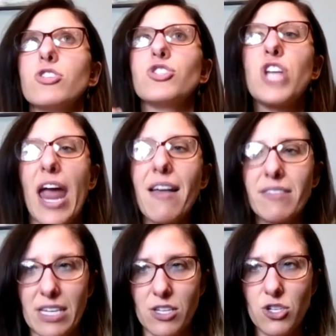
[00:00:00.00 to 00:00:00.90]

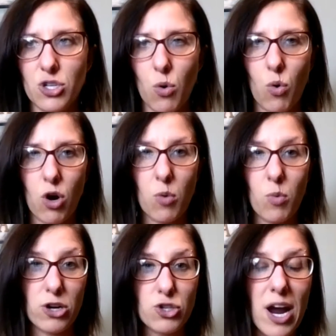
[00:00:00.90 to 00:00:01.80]
challenge, or
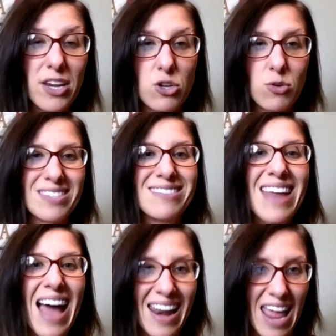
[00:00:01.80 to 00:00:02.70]
what you're trying to do, is
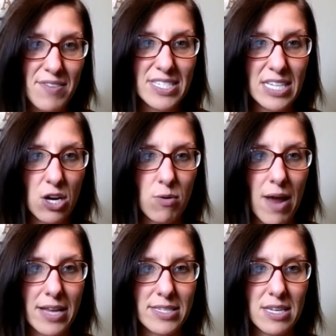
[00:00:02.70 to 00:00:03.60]
not have a
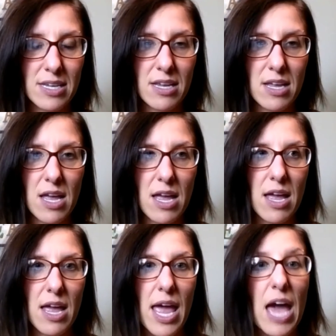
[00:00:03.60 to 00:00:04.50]
cigarette
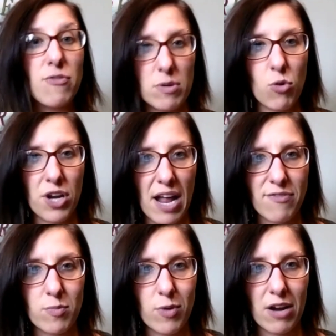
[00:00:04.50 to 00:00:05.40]
every morning
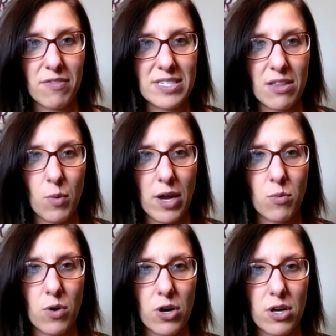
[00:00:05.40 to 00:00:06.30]
after breakfast on the way to
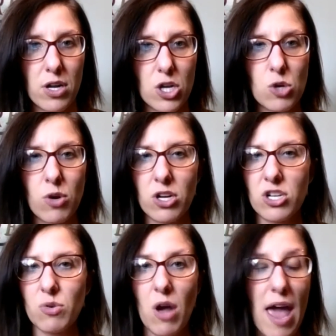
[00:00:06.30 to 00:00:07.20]
work. You are going
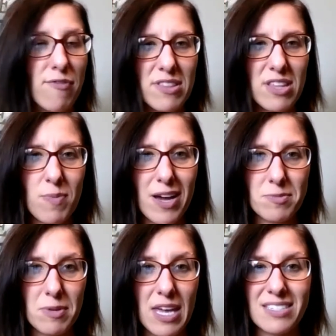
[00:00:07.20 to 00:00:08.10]
to do everything you
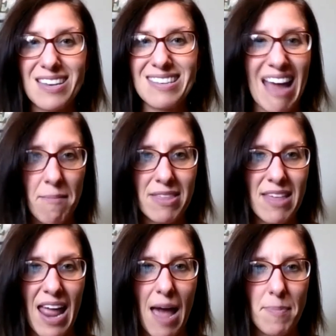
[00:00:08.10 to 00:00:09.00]
possibly can to not make
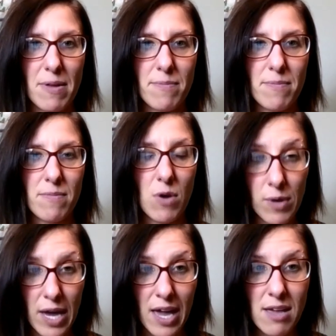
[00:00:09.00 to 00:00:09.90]
that happen.
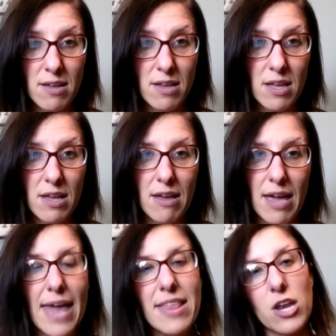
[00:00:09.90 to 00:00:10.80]
Okay.
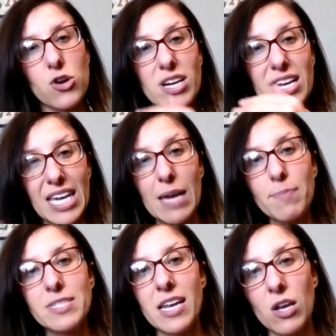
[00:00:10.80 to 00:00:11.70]
And then you're going to
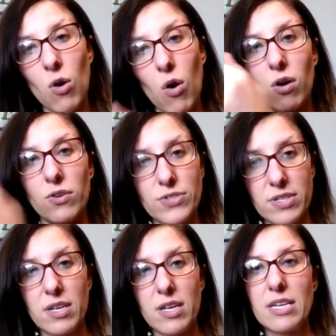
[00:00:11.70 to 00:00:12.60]
keep setting goals,
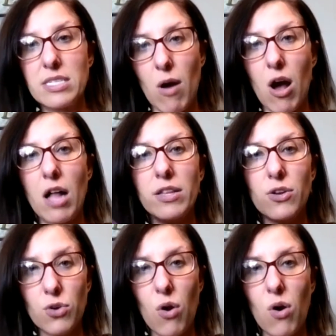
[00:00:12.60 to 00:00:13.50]
small
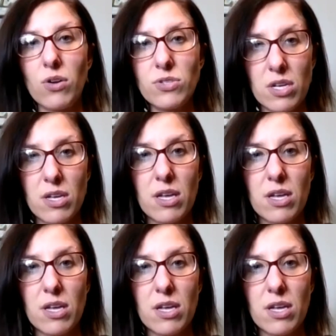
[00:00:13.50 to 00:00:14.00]
little goals,